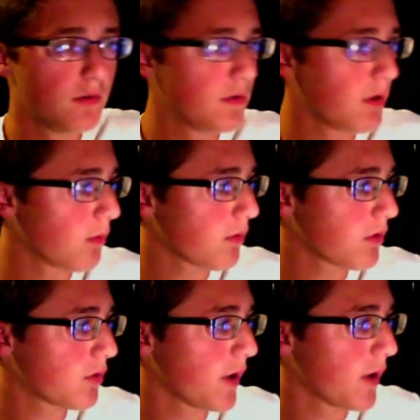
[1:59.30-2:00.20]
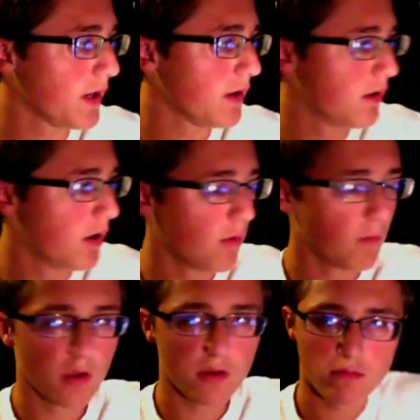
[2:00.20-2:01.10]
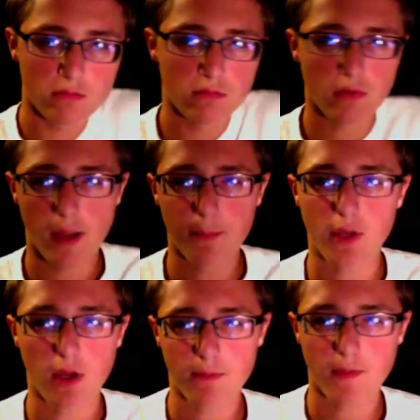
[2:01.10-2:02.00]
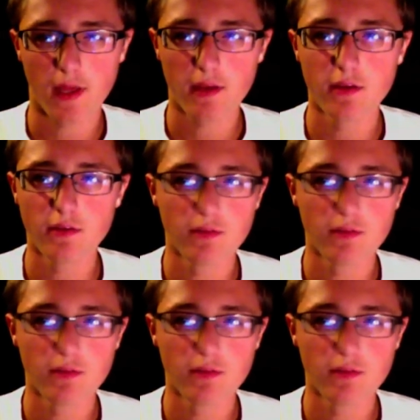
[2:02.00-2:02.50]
don't quite know what laptop that is,